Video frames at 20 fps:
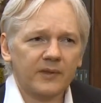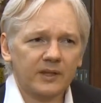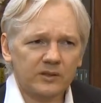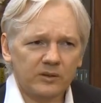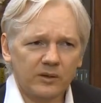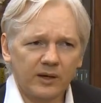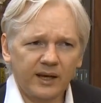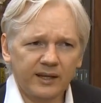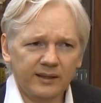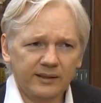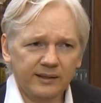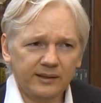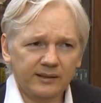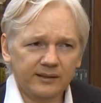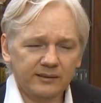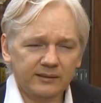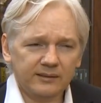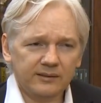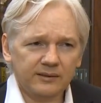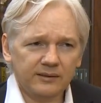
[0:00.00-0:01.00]
So I
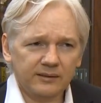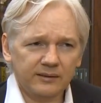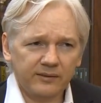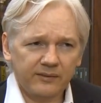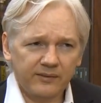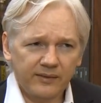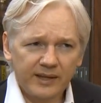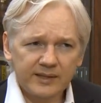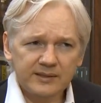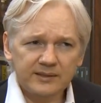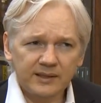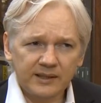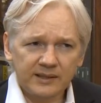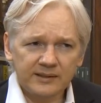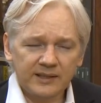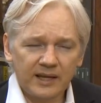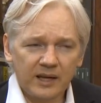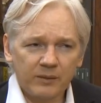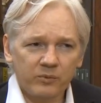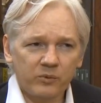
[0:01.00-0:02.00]
think there's an
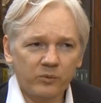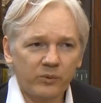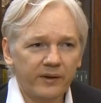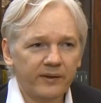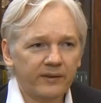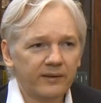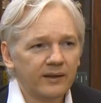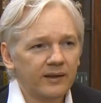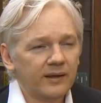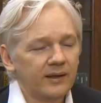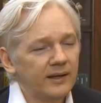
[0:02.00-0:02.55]
example where